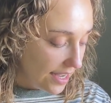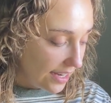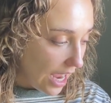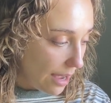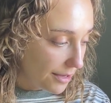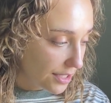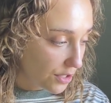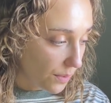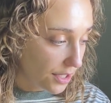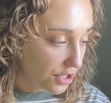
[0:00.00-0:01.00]
comments,
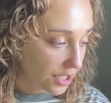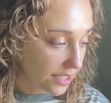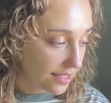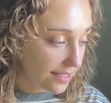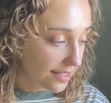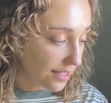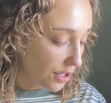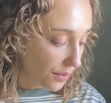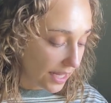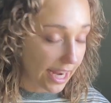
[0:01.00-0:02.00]
questions, you
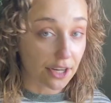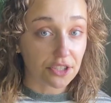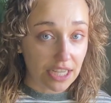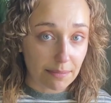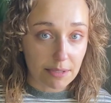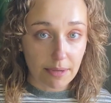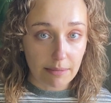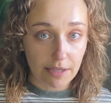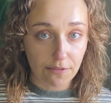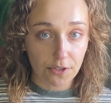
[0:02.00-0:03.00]
know, care tips
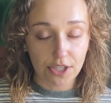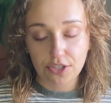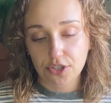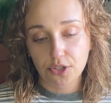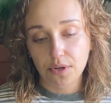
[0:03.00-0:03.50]
maybe for these two,